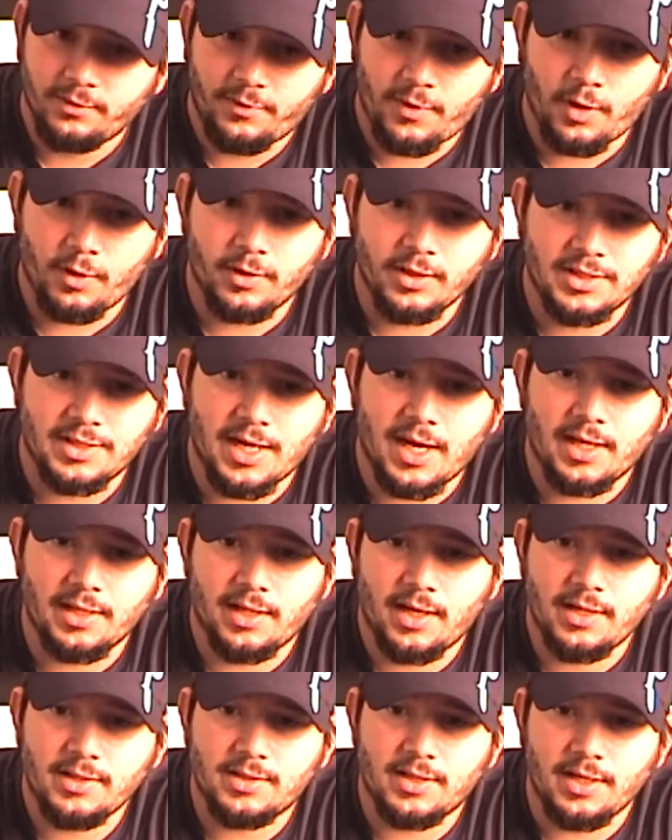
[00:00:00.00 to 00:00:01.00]
Follow these
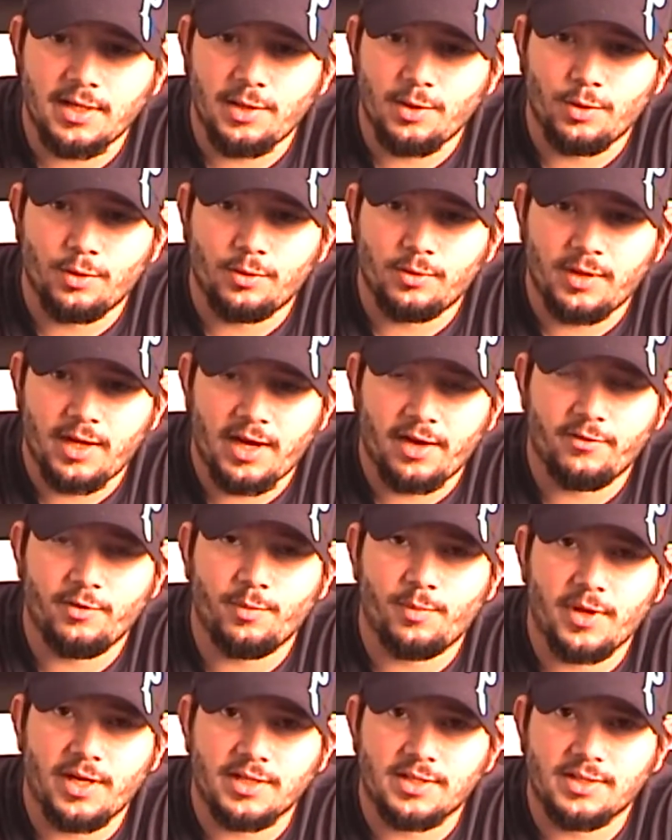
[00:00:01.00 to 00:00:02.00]
guidelines and you'll have
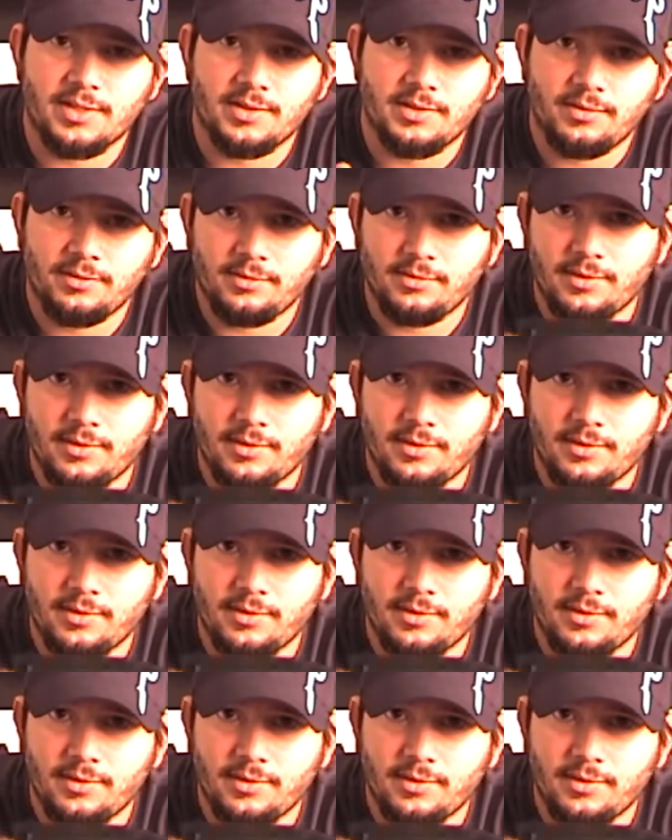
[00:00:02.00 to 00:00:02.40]
the best